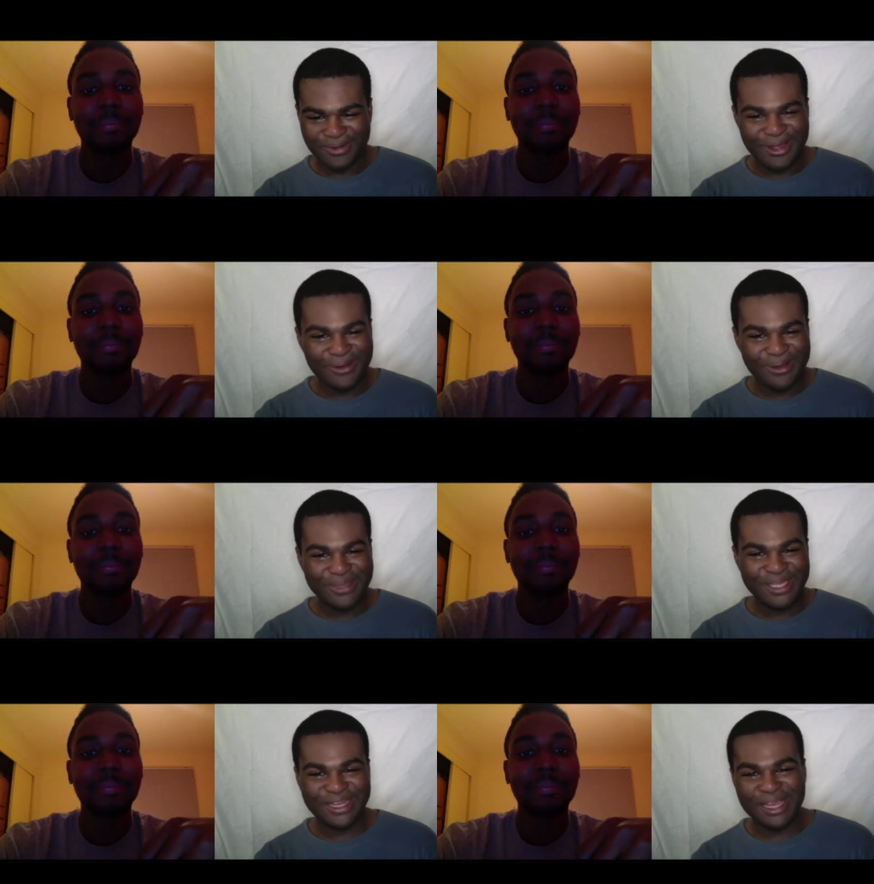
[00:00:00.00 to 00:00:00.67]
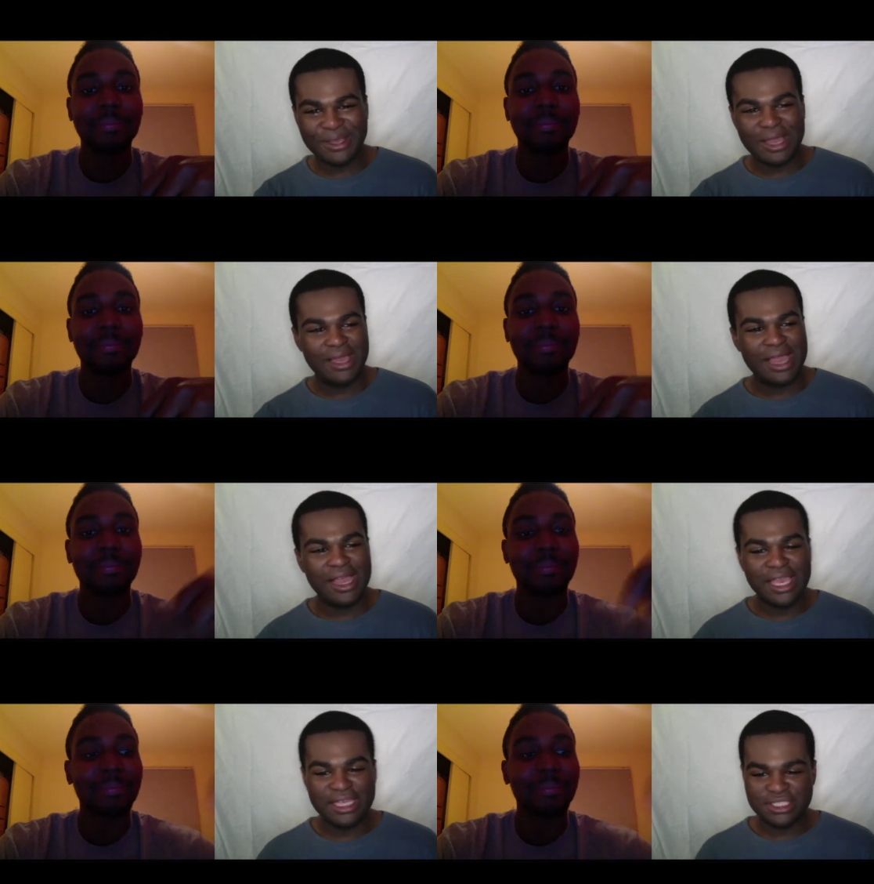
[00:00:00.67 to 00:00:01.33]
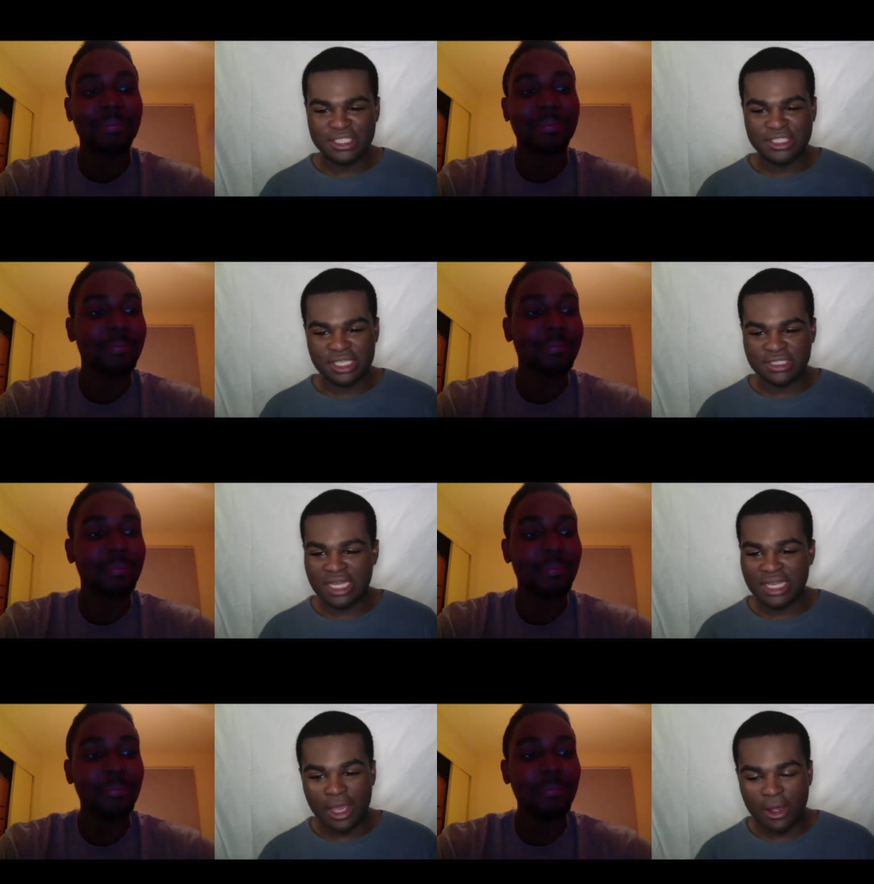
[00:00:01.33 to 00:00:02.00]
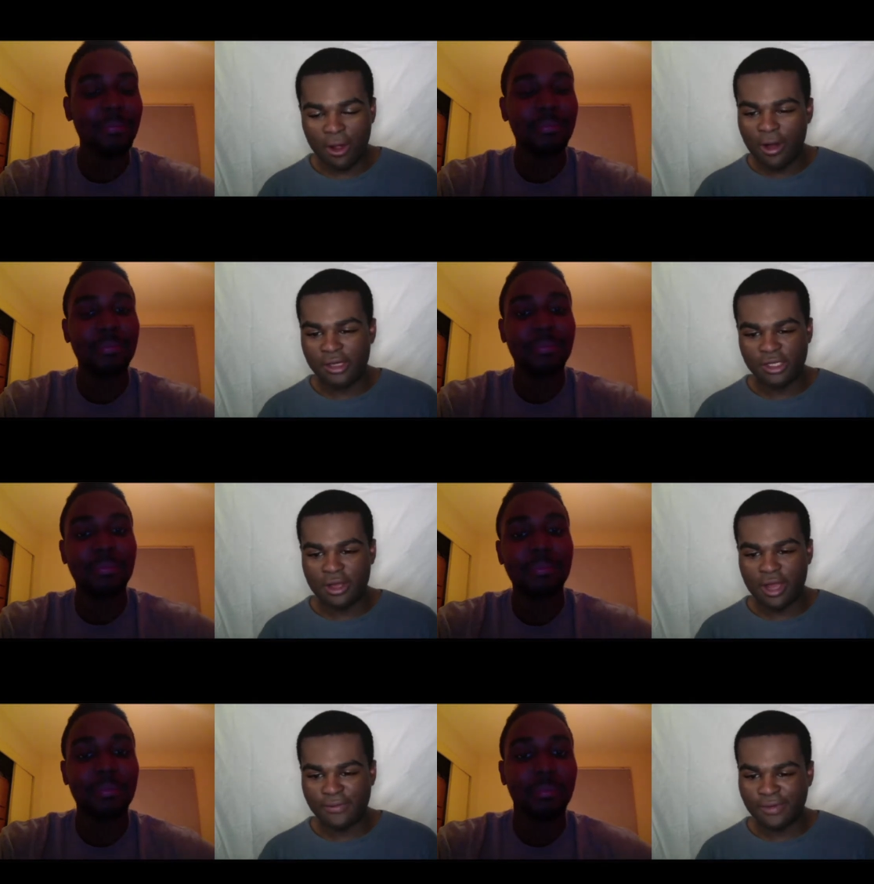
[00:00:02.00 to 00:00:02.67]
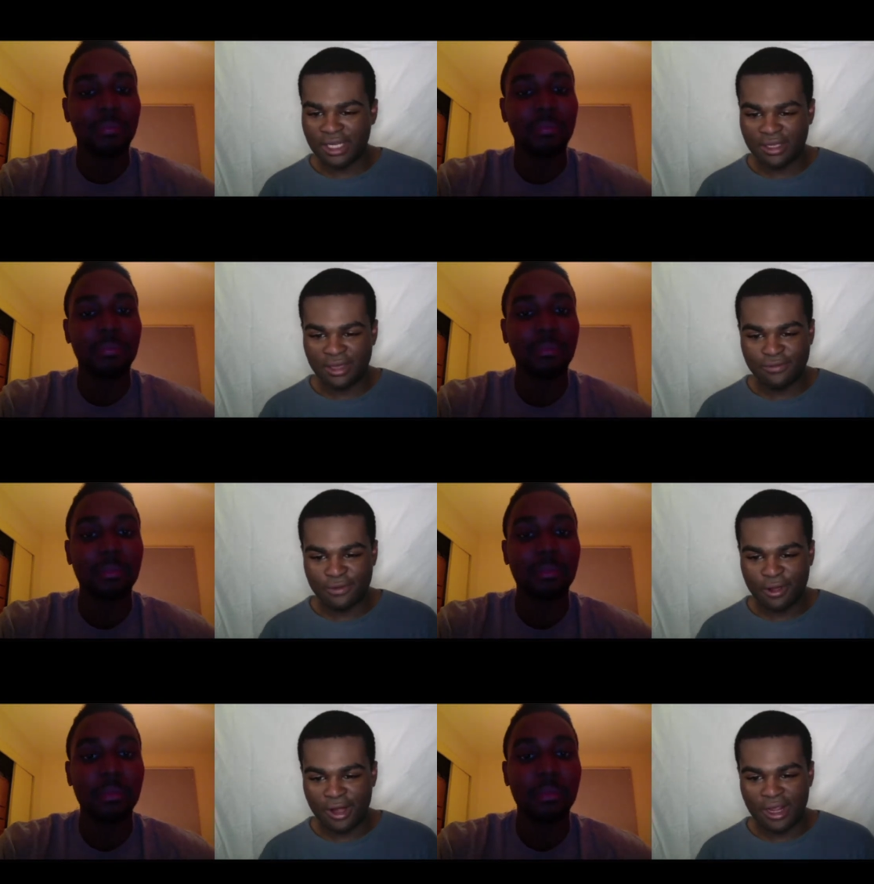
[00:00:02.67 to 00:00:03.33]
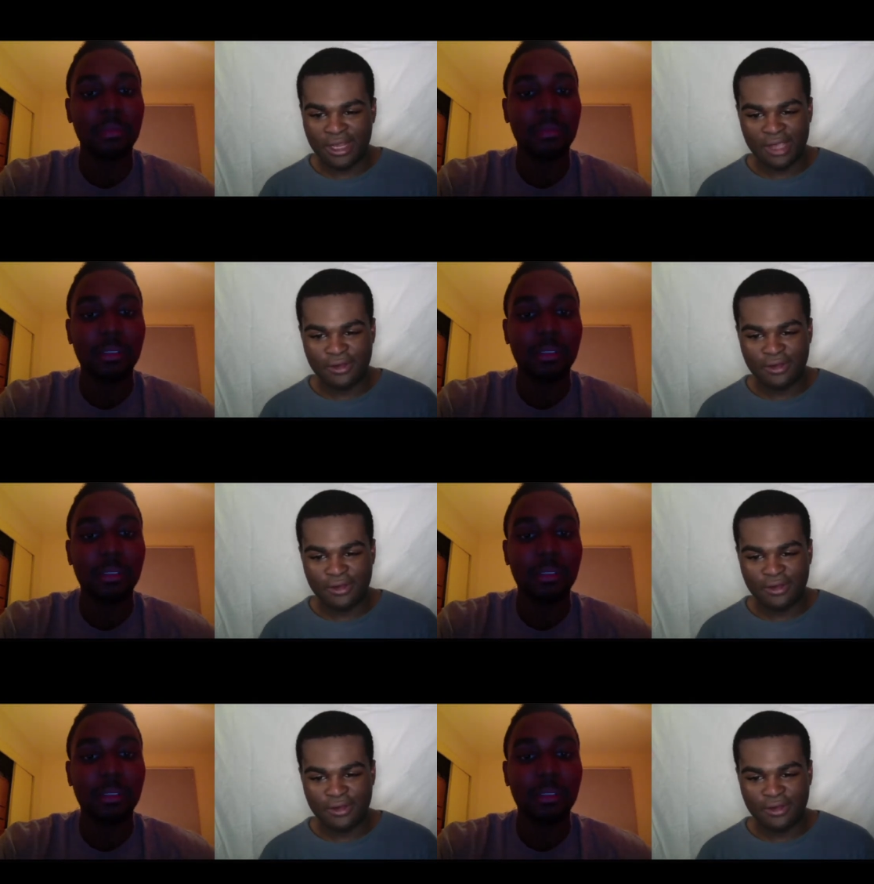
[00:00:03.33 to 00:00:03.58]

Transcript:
Speaker 1: I don't know. I mean, like, I guess just because I like art, you know, I really love art.